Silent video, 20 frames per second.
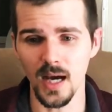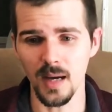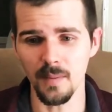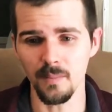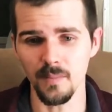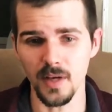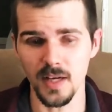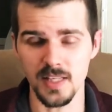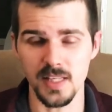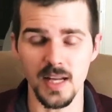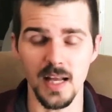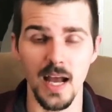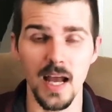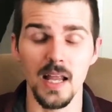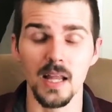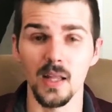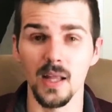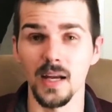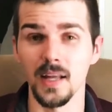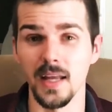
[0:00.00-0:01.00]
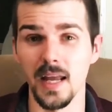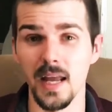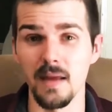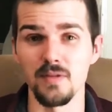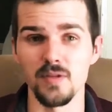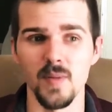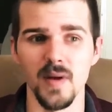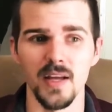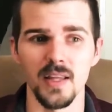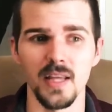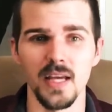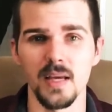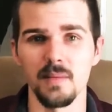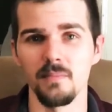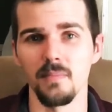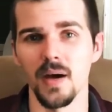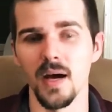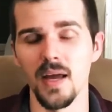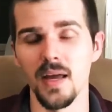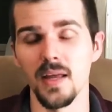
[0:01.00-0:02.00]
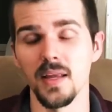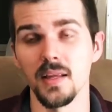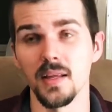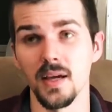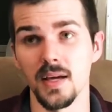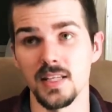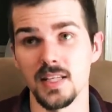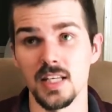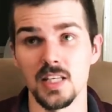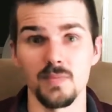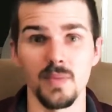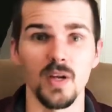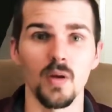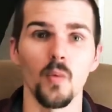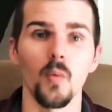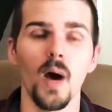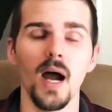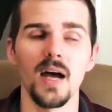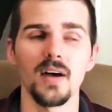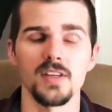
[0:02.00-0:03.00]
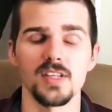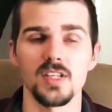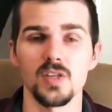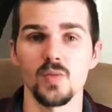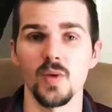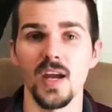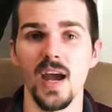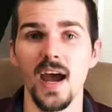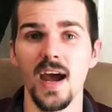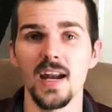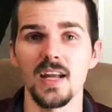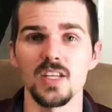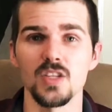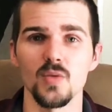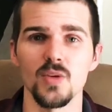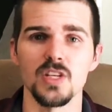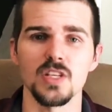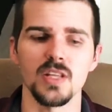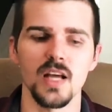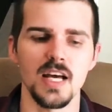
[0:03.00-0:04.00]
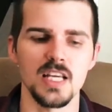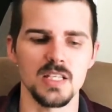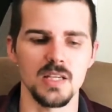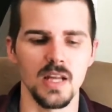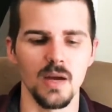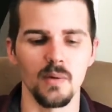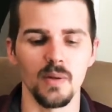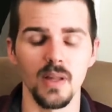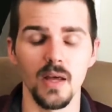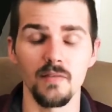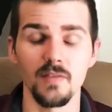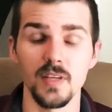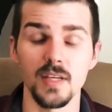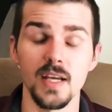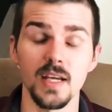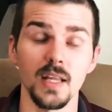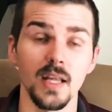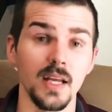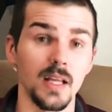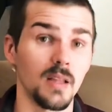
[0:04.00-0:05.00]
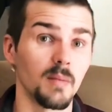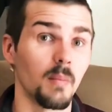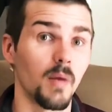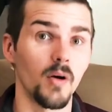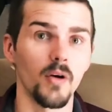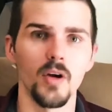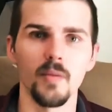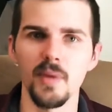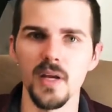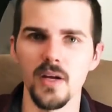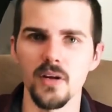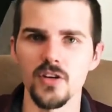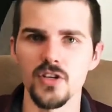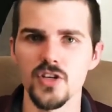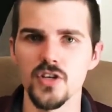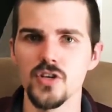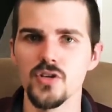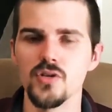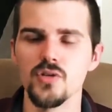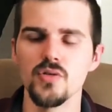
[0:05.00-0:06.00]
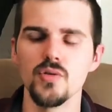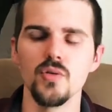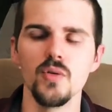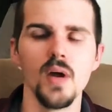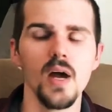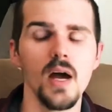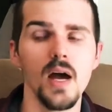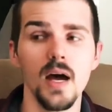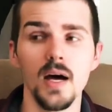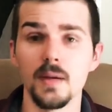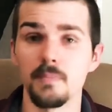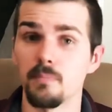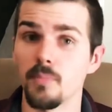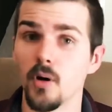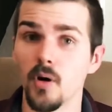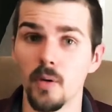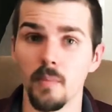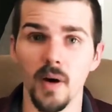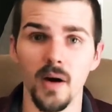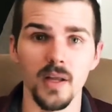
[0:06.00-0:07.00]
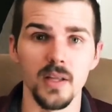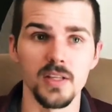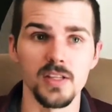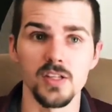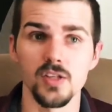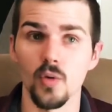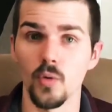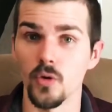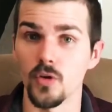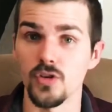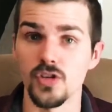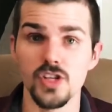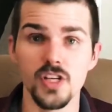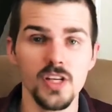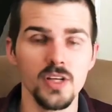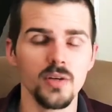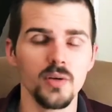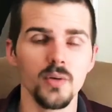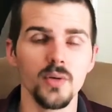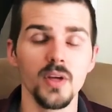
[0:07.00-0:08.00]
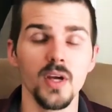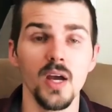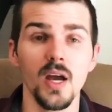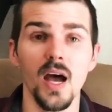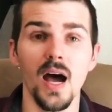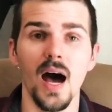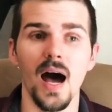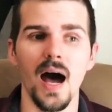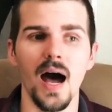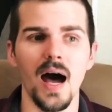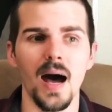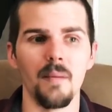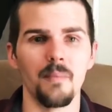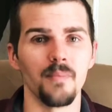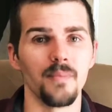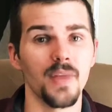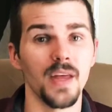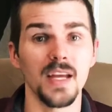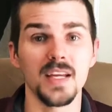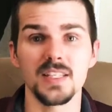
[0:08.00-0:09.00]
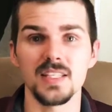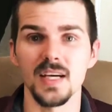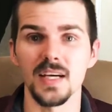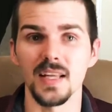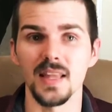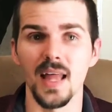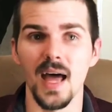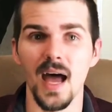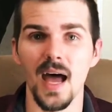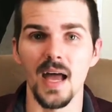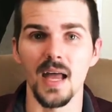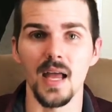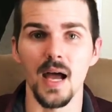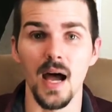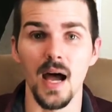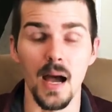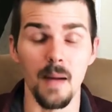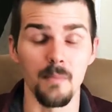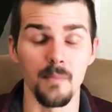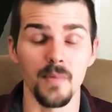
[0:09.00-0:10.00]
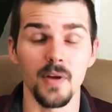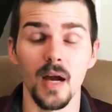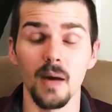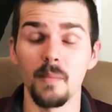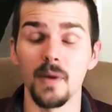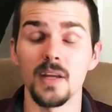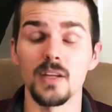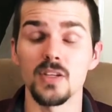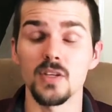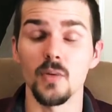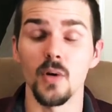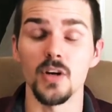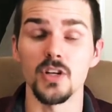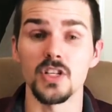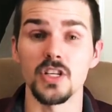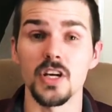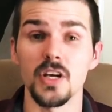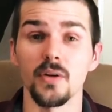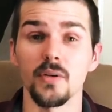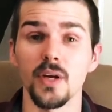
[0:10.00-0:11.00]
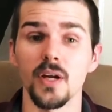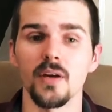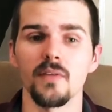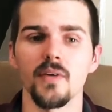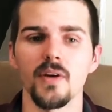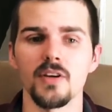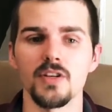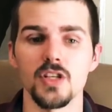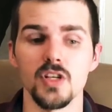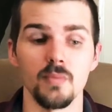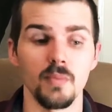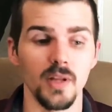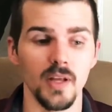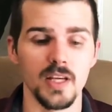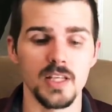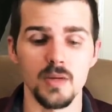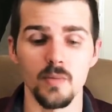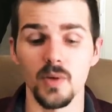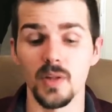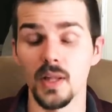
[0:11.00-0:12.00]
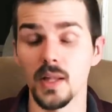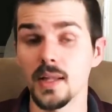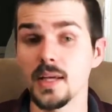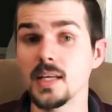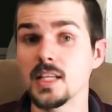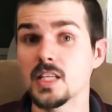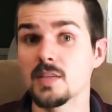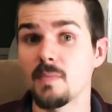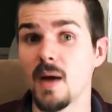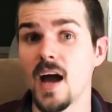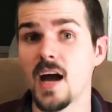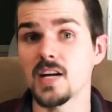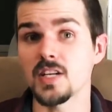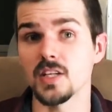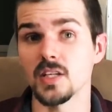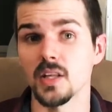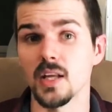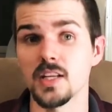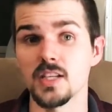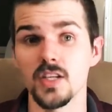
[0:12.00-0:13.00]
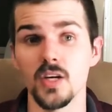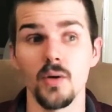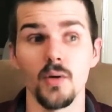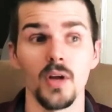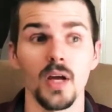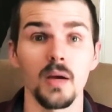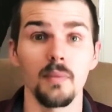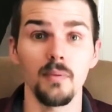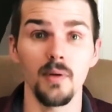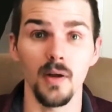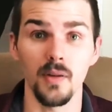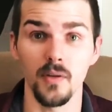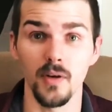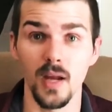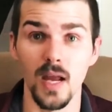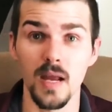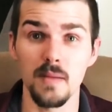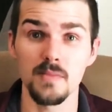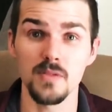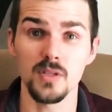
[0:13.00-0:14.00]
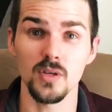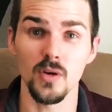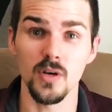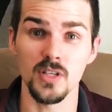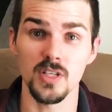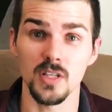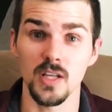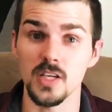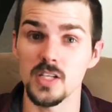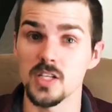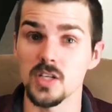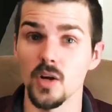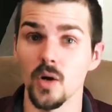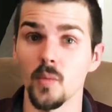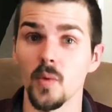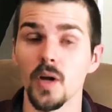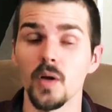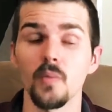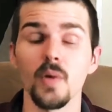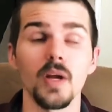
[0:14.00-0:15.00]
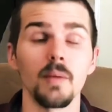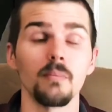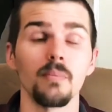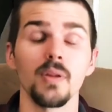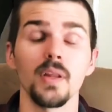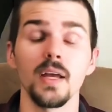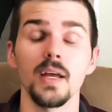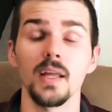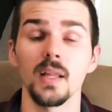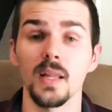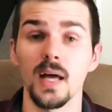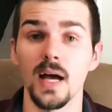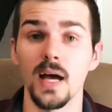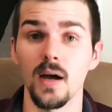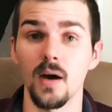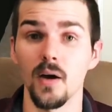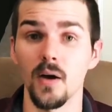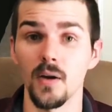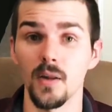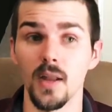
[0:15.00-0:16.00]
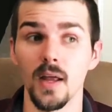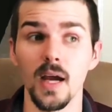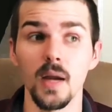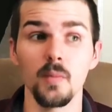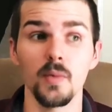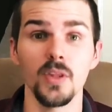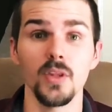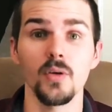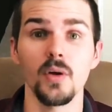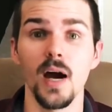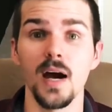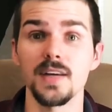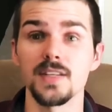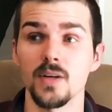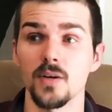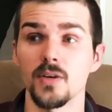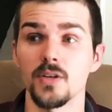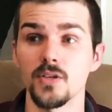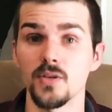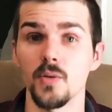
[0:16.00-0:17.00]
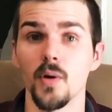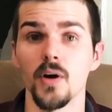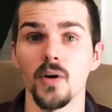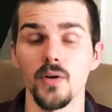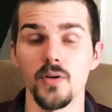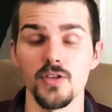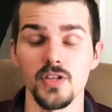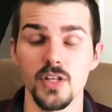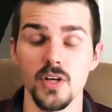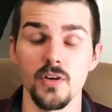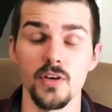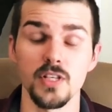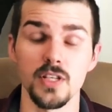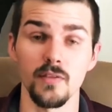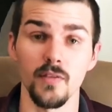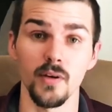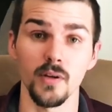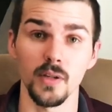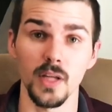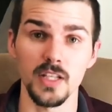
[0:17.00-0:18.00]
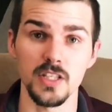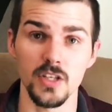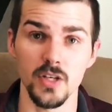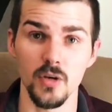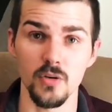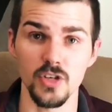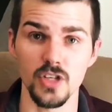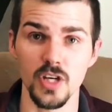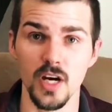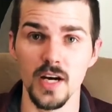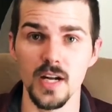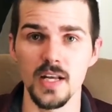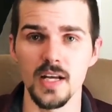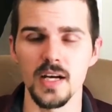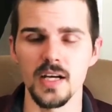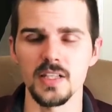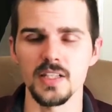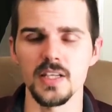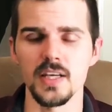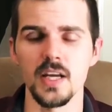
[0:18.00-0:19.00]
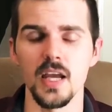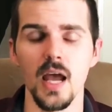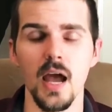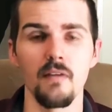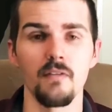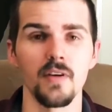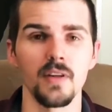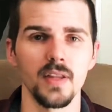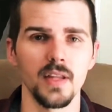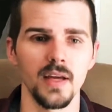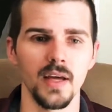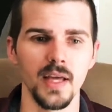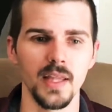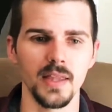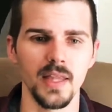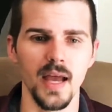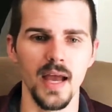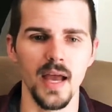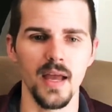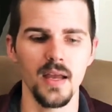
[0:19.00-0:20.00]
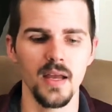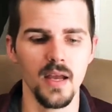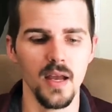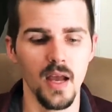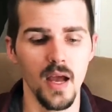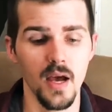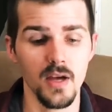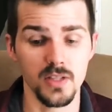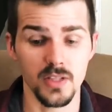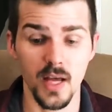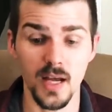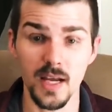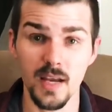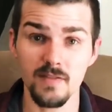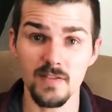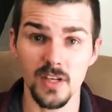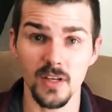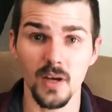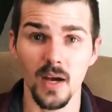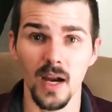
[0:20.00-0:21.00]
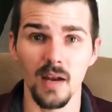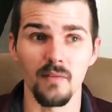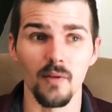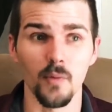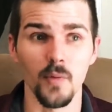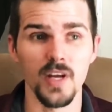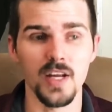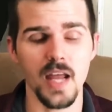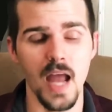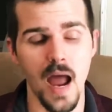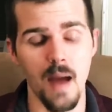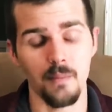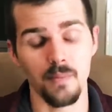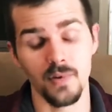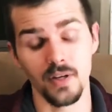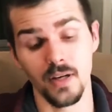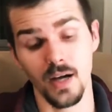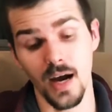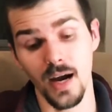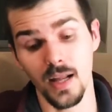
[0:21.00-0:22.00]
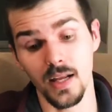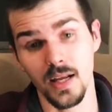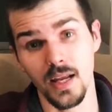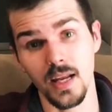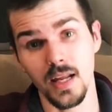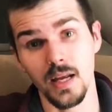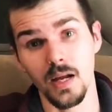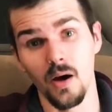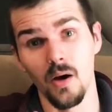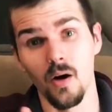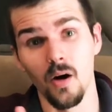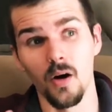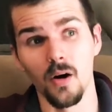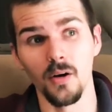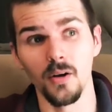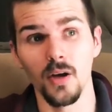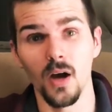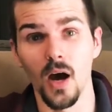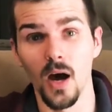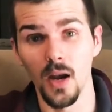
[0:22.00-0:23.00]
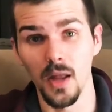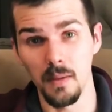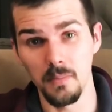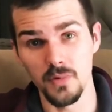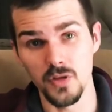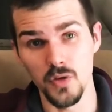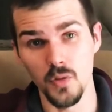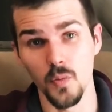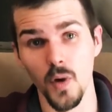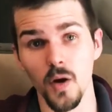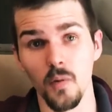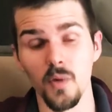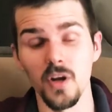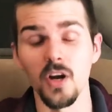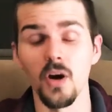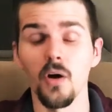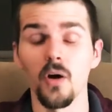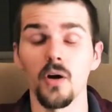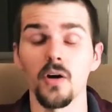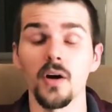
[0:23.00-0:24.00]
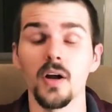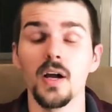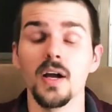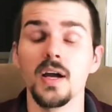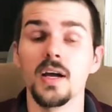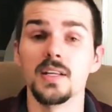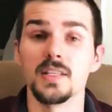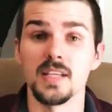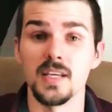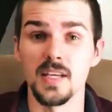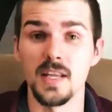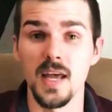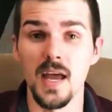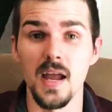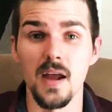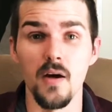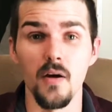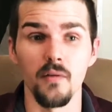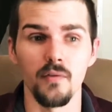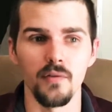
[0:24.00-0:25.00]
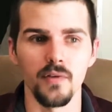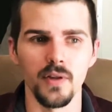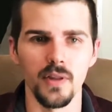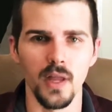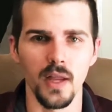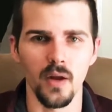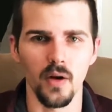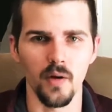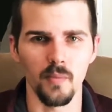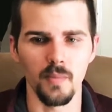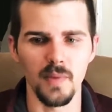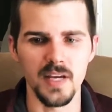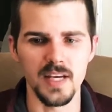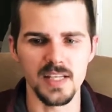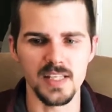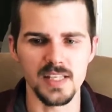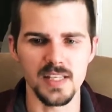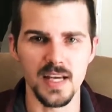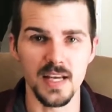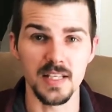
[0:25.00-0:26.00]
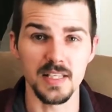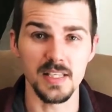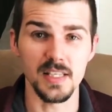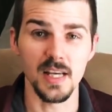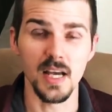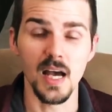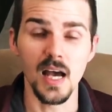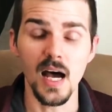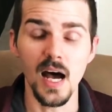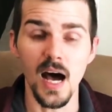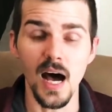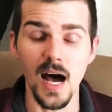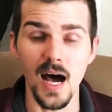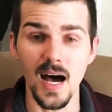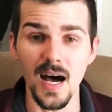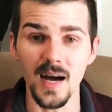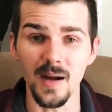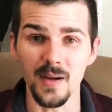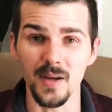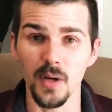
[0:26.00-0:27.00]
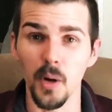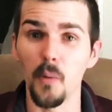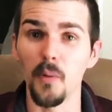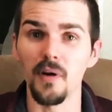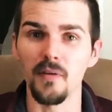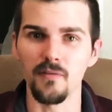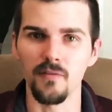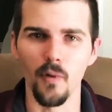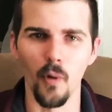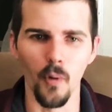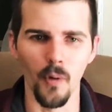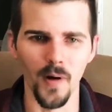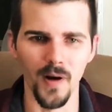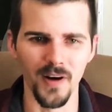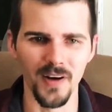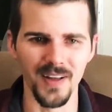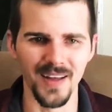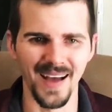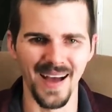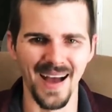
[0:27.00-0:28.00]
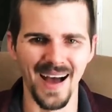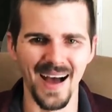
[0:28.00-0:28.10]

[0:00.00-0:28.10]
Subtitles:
Like I said, I had a lot of games back then, but like I said, it's been a while since we had a Switch last, and I would love to get like Mario Maker 2, Pokemon Sword or Shield, things like that coming to our channel here very soon. But like I said, with at least Smash and Let's Go and a couple other games to our selection already, we can play a lot online with you guys or do our new series of our Let's Go Shiny Hunting, everything like that. So that gives you kind of a recap, kind of getting all caught up to where we are today. Hopefully that all makes sense going forward.